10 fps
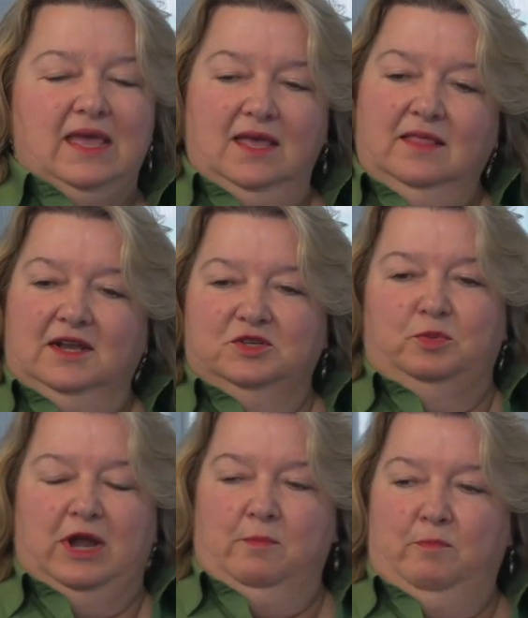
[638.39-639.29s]
he let us
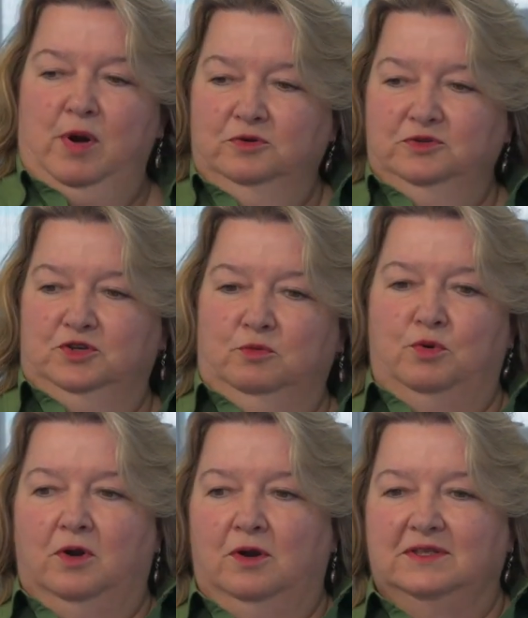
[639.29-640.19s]
bring a poster
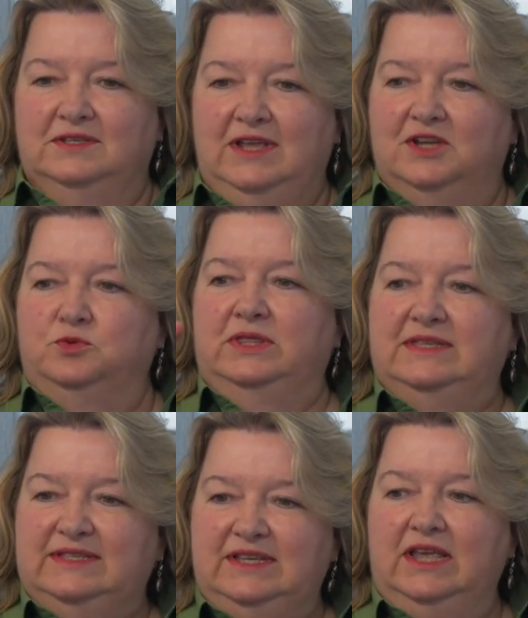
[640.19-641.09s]
board on stage
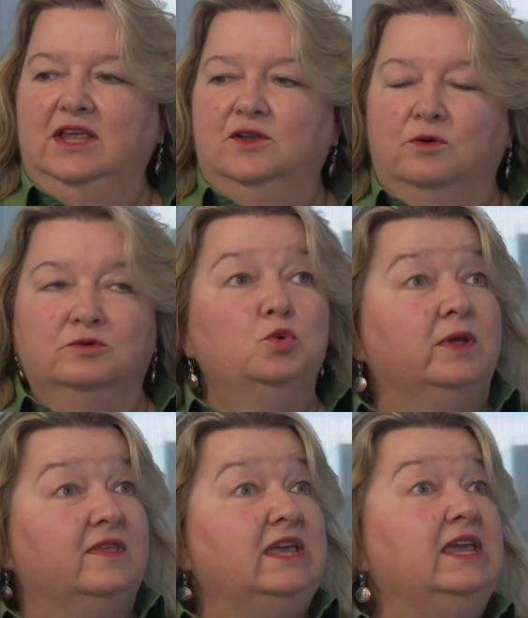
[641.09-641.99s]
with sticky notes
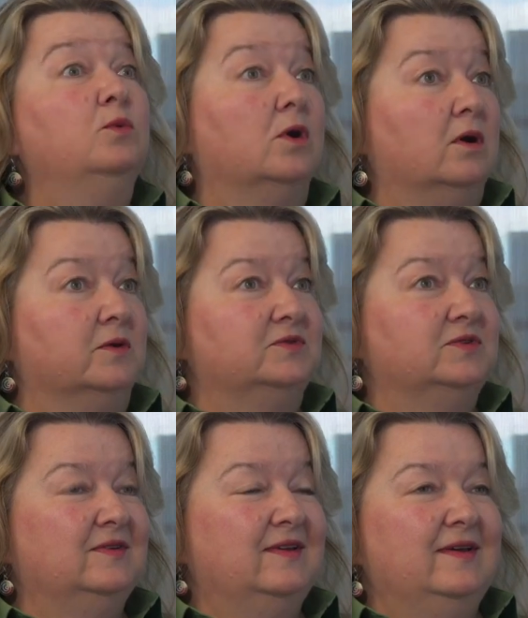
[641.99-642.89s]
with keywords.